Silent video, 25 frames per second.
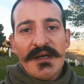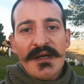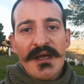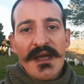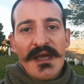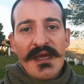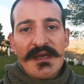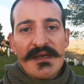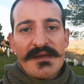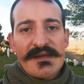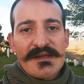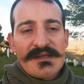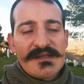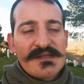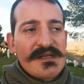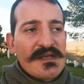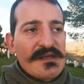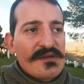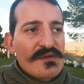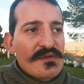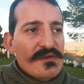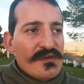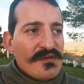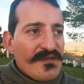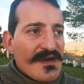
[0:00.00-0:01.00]
energy,
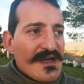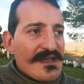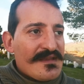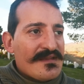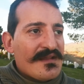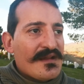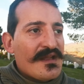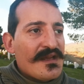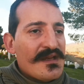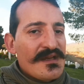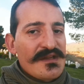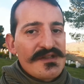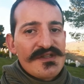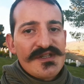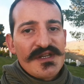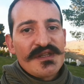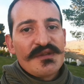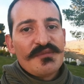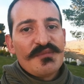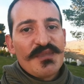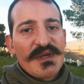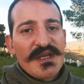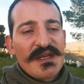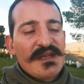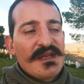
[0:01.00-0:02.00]
to the vital energy at
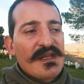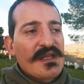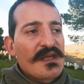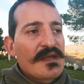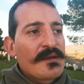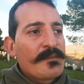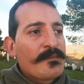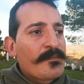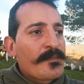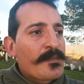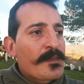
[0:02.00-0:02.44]
the beginning.